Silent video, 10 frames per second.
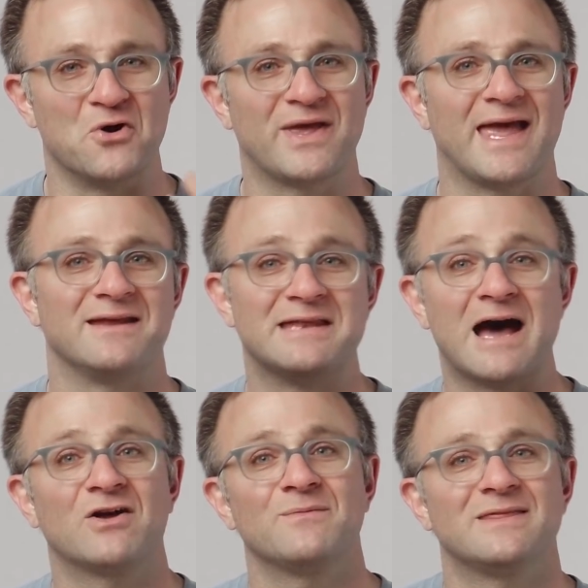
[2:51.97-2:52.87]
okay,
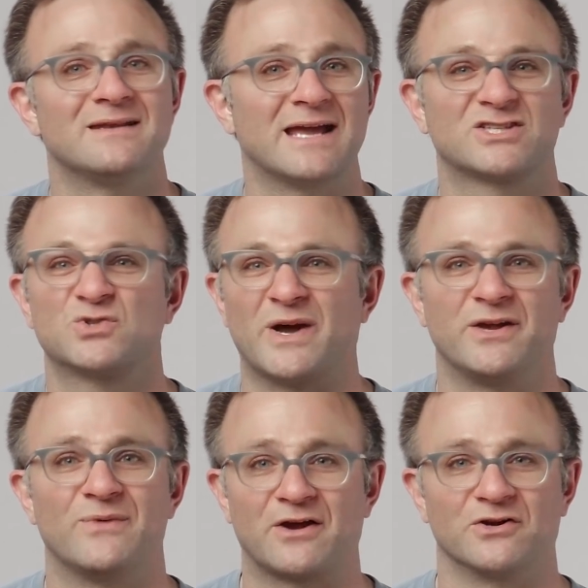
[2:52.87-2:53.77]
now give me the next
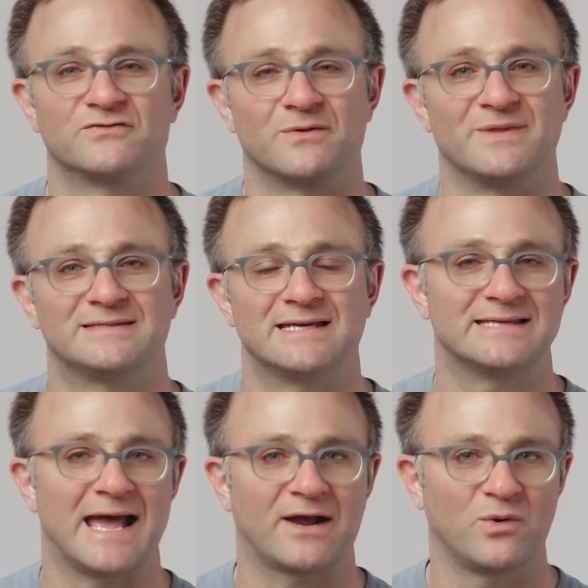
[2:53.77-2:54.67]
20 records from this
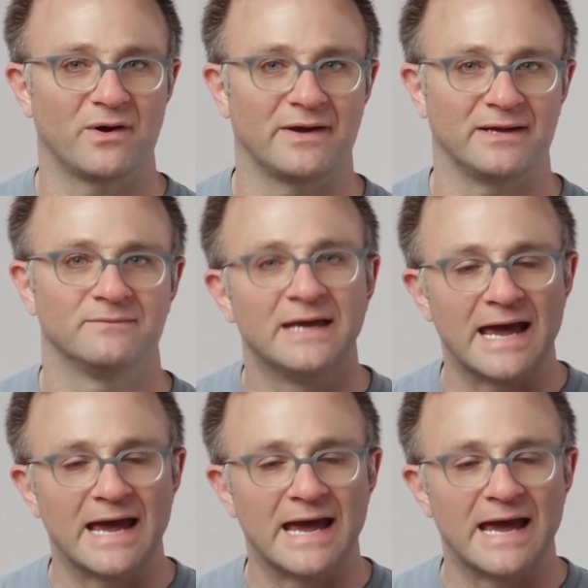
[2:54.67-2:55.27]
exact query,